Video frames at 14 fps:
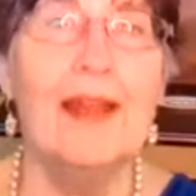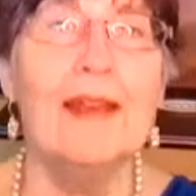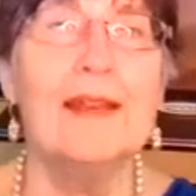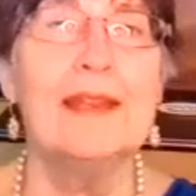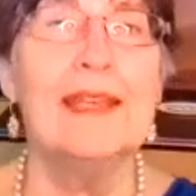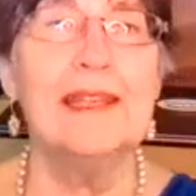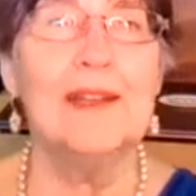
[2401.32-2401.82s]

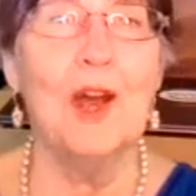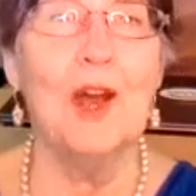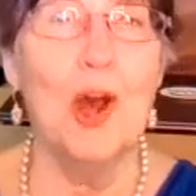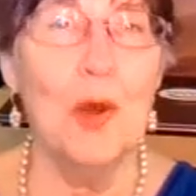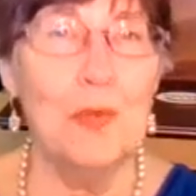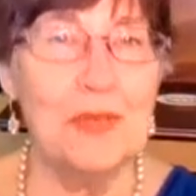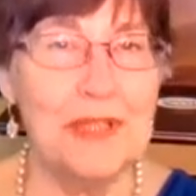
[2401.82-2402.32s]
get
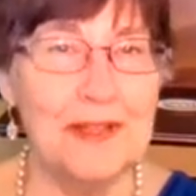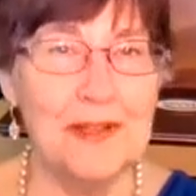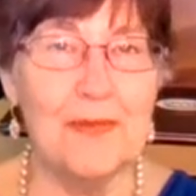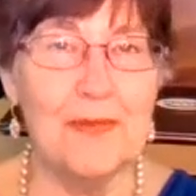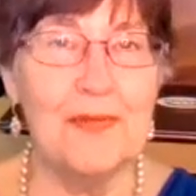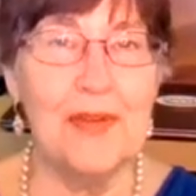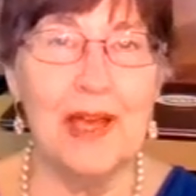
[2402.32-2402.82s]
home to
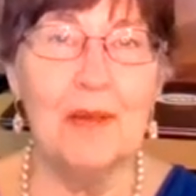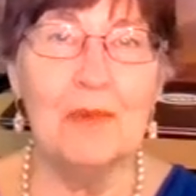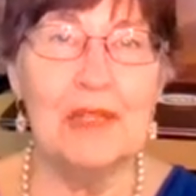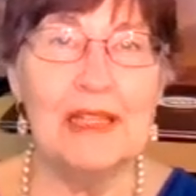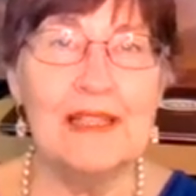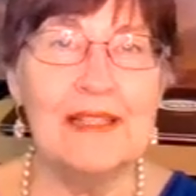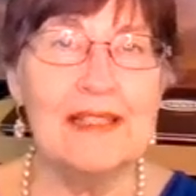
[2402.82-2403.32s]
their
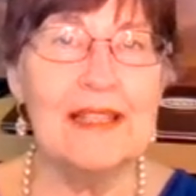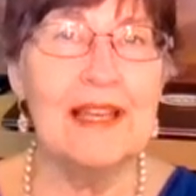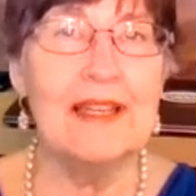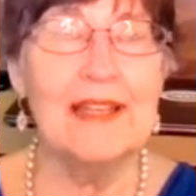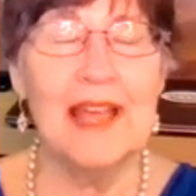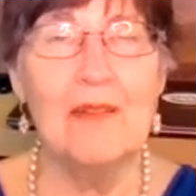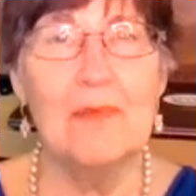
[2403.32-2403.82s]
families,
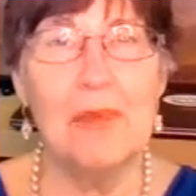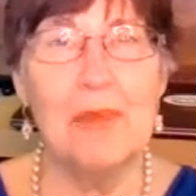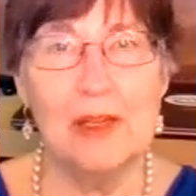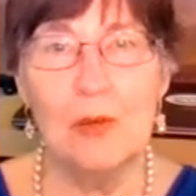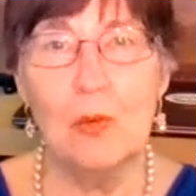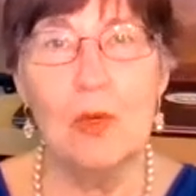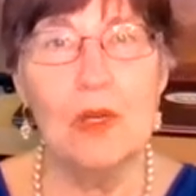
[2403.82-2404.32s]
and have
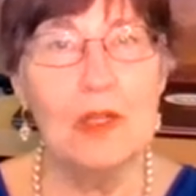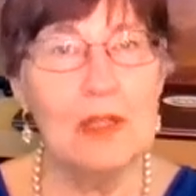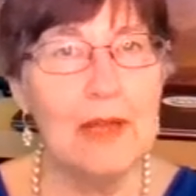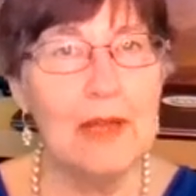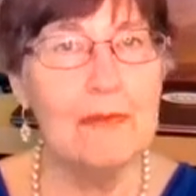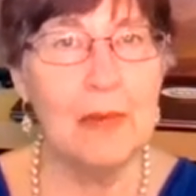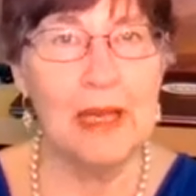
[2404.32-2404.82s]
better
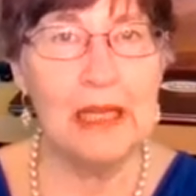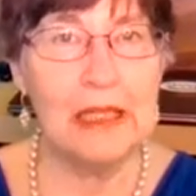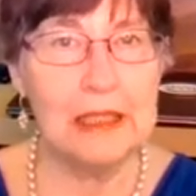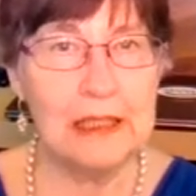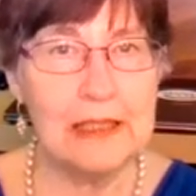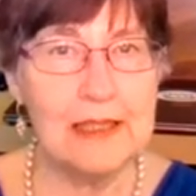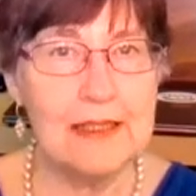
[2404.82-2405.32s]
work-life
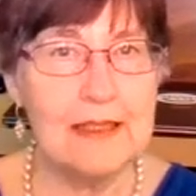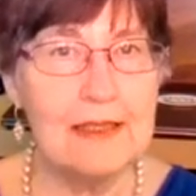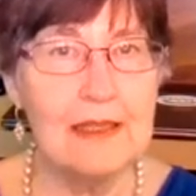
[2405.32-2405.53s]
balance.